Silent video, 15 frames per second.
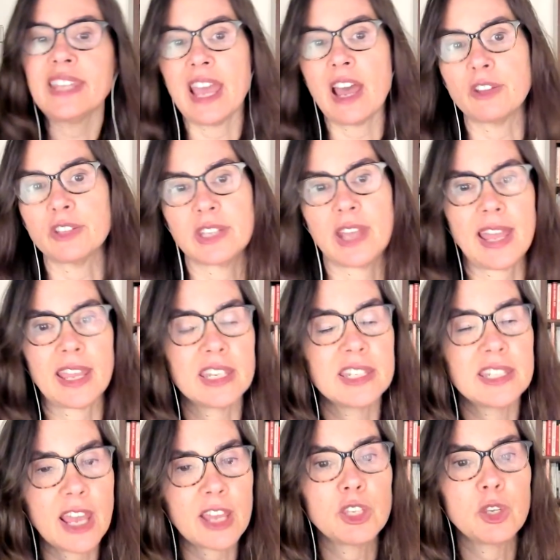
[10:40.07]
the outside
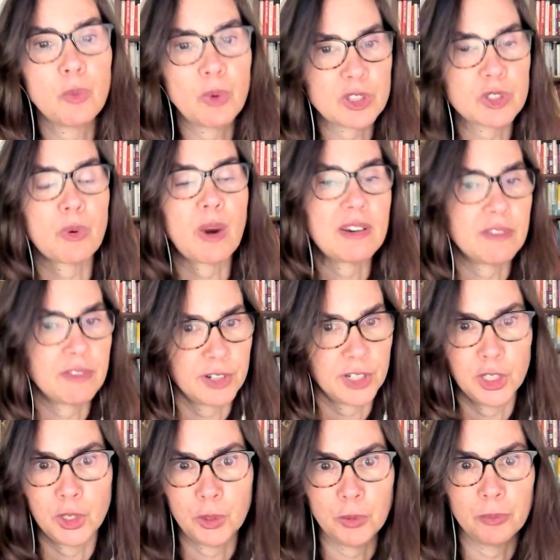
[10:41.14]
can tell you what's right for
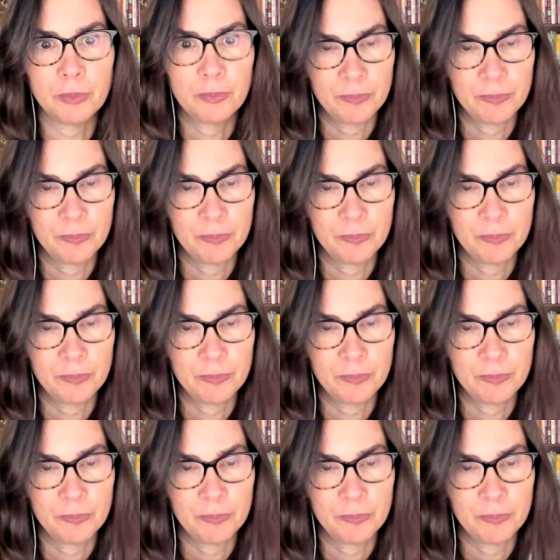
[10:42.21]
you.